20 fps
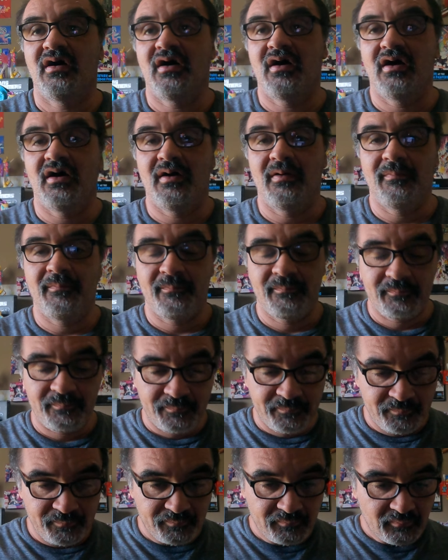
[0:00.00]
Um,
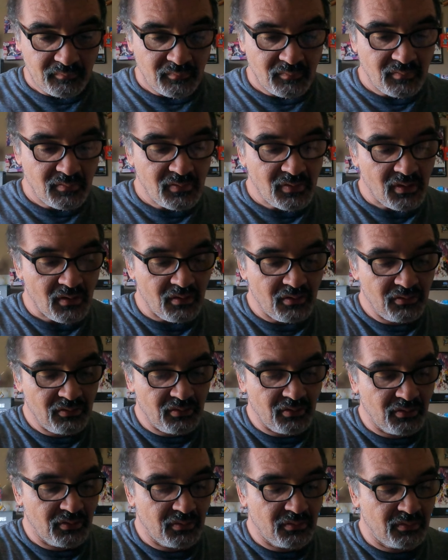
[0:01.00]

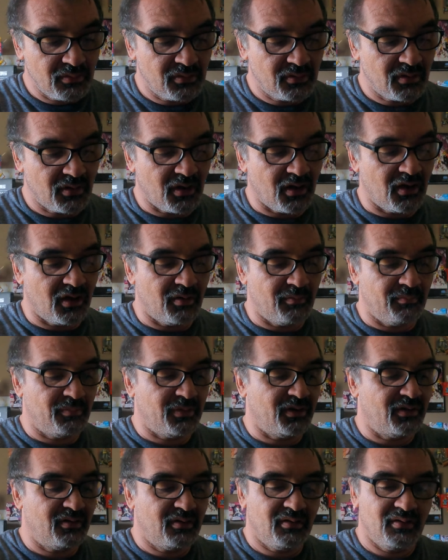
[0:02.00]
so, um,
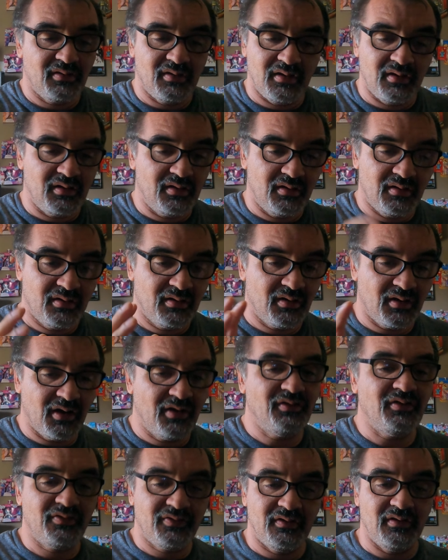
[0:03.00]
but the
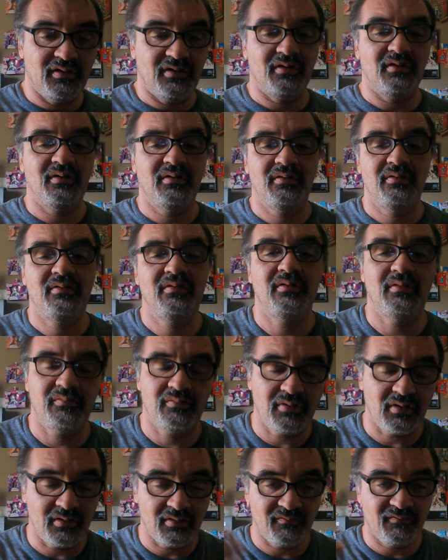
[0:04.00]
other thing,
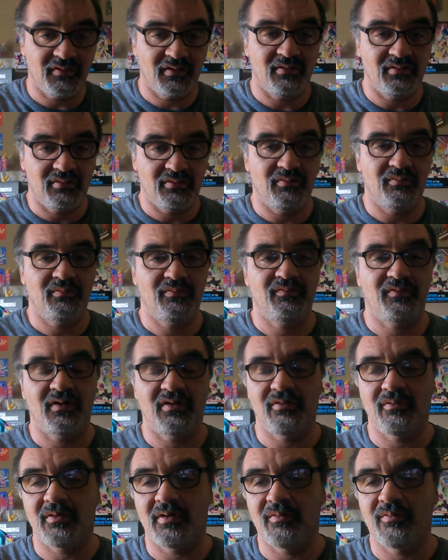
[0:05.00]
I'm trying to find
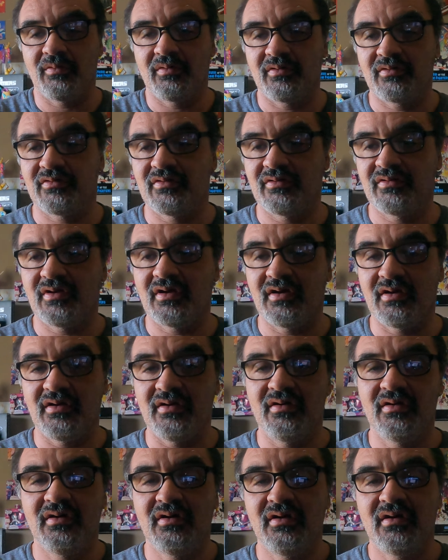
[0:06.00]
find the right words to
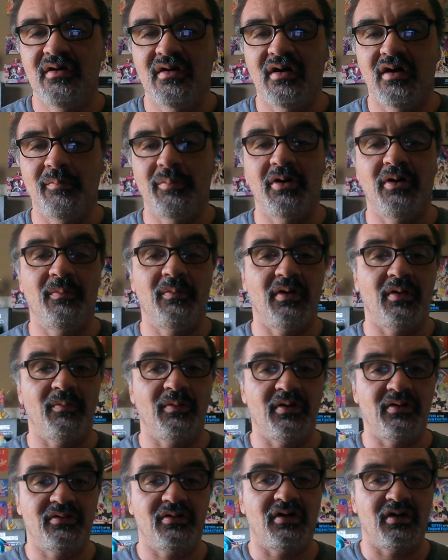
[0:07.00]
say upon what I
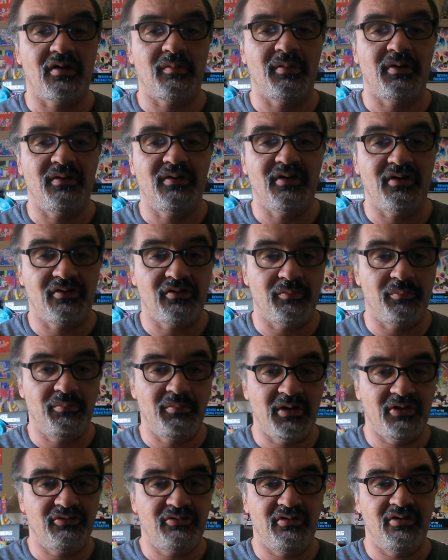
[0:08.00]
want to talk about next, or
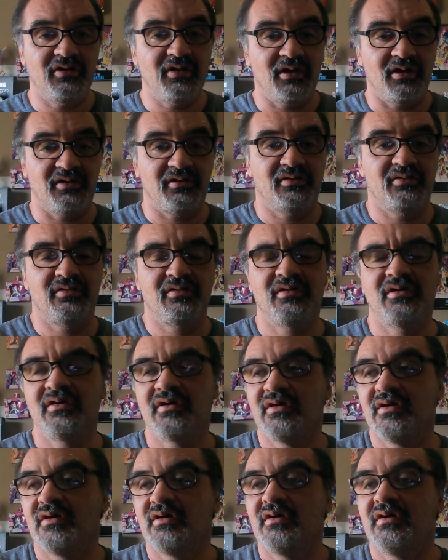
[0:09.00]
mention next.
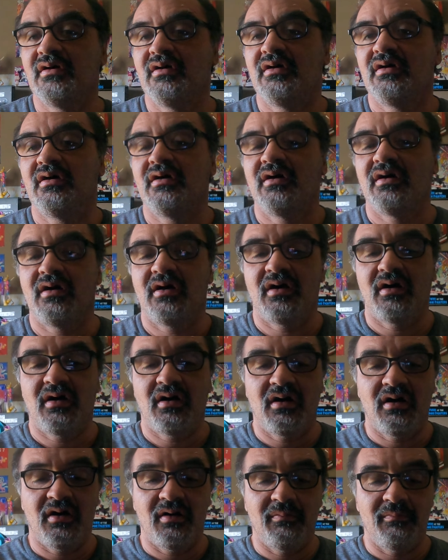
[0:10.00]

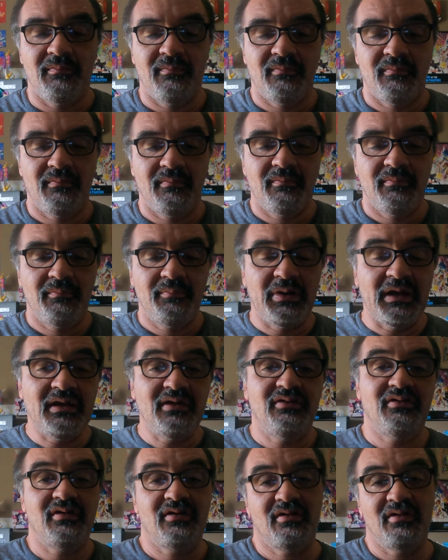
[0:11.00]
Um,
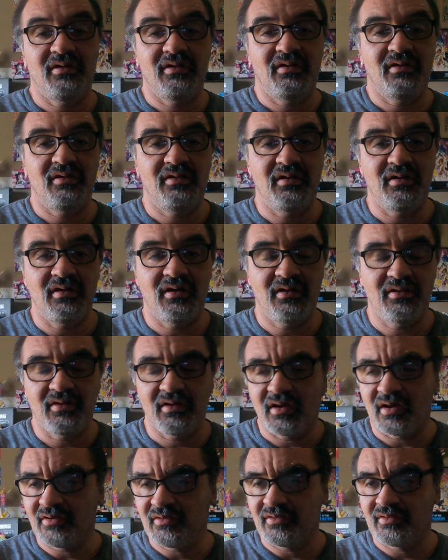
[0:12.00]
basically, the
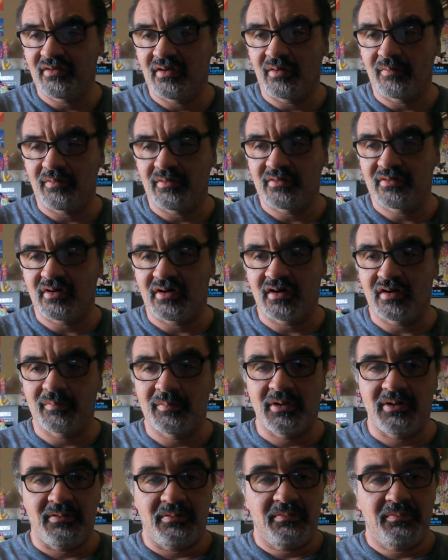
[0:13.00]
the other thing I want to talk
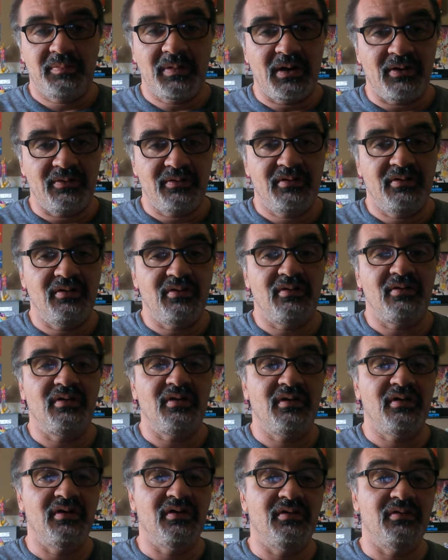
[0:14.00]
about about here
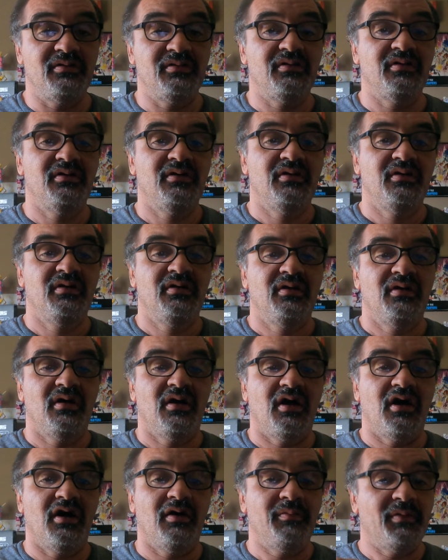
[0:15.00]
is,
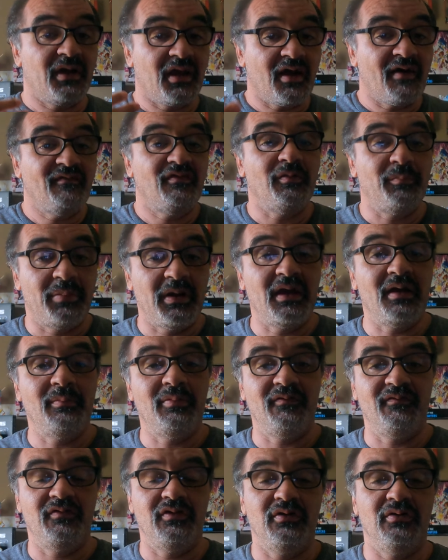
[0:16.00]
Uh, they have a
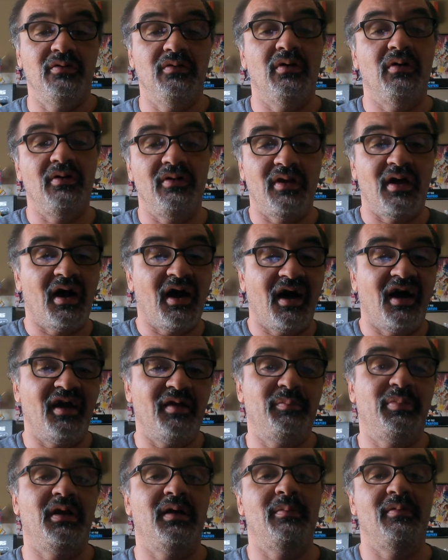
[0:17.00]
pay-per-view, or an
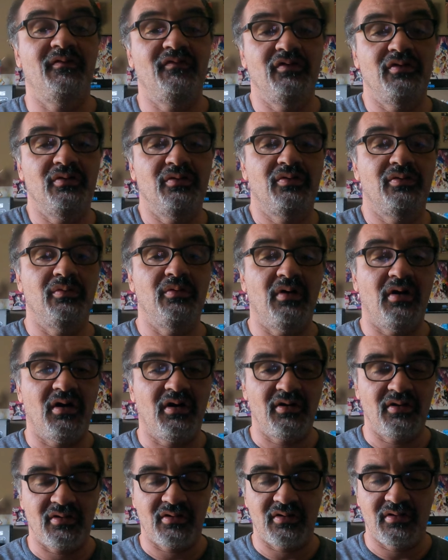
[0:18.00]
iPay-per-view, through
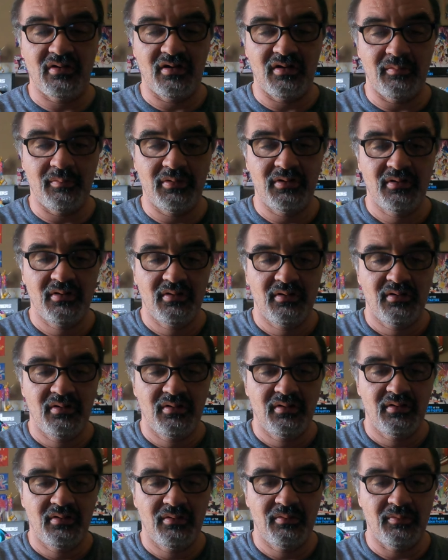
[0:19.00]
Honor Club,
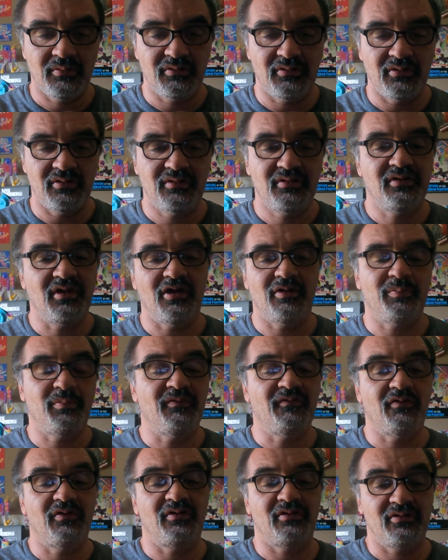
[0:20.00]
which is Death
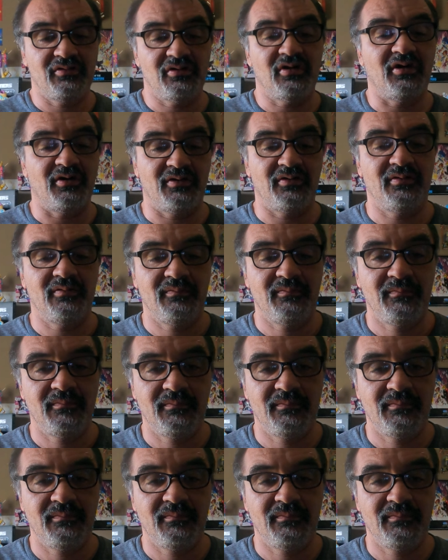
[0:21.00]
Before Dishonor.